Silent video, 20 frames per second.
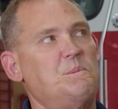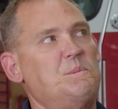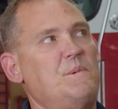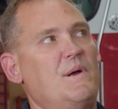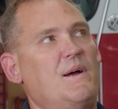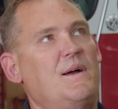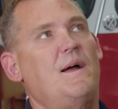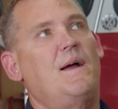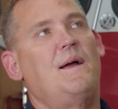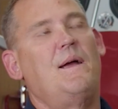
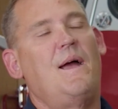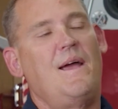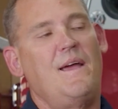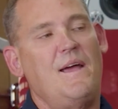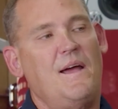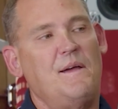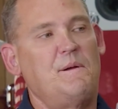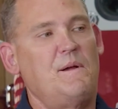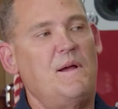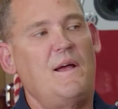
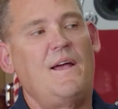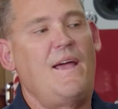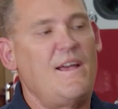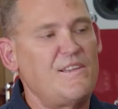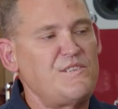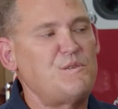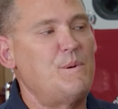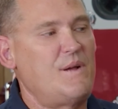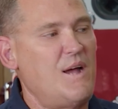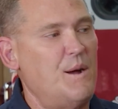I
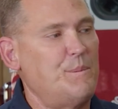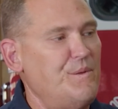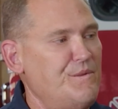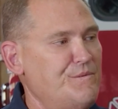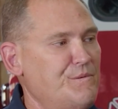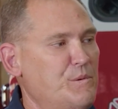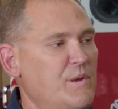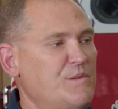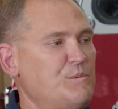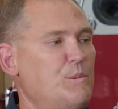ask them a couple of
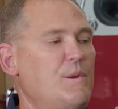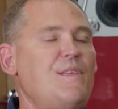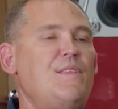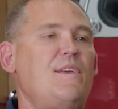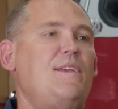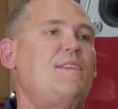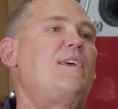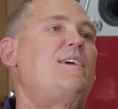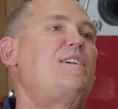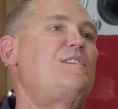different ways. What do you
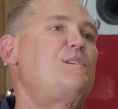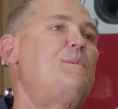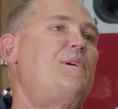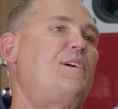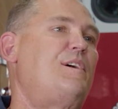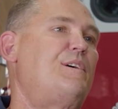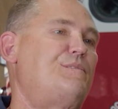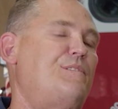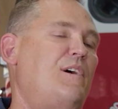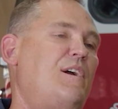think it takes to be a
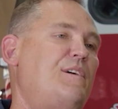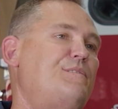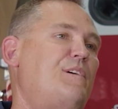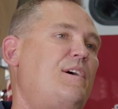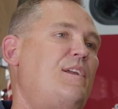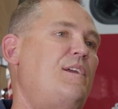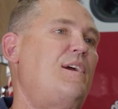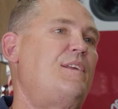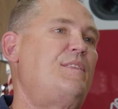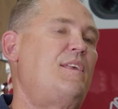good firefighter?